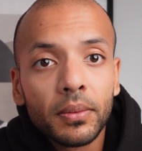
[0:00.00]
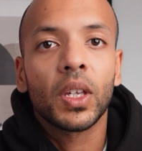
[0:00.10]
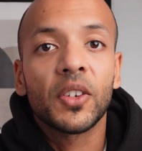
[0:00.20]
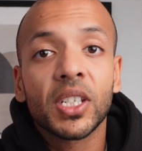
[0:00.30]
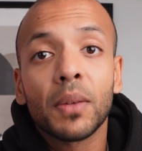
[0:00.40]

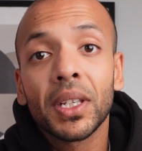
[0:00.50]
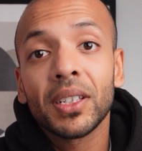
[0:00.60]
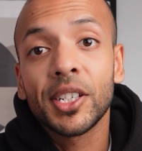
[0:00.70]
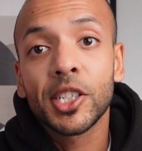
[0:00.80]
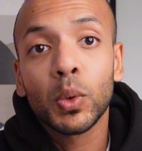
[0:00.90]
If something
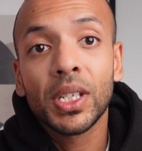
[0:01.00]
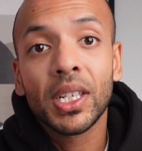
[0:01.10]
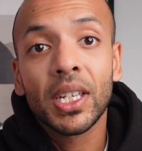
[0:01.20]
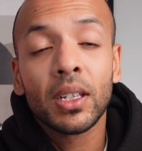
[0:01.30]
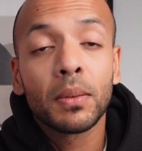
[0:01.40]
needs
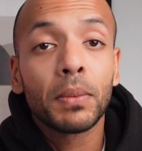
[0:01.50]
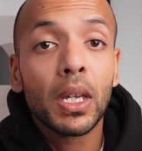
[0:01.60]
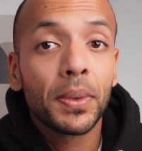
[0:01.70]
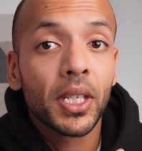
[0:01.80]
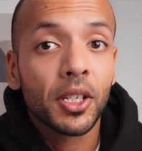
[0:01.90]
tweaking,
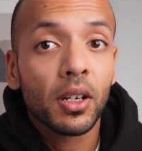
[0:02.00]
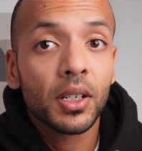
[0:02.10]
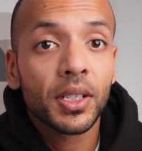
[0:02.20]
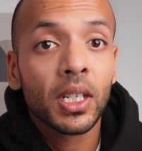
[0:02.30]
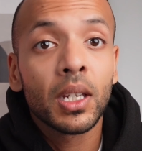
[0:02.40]
maybe the
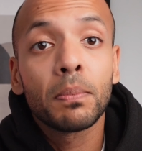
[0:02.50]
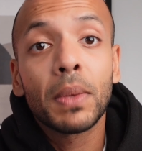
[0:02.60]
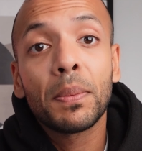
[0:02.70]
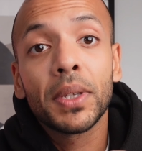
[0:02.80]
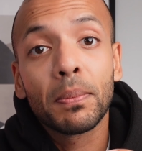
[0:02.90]
targeting,
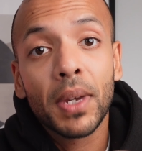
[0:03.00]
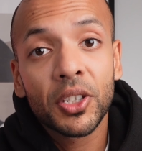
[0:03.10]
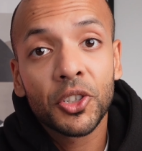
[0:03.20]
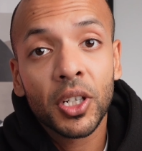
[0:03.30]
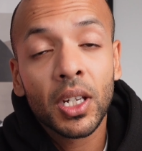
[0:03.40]
maybe the
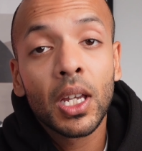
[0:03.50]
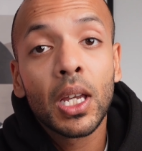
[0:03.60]
messaging,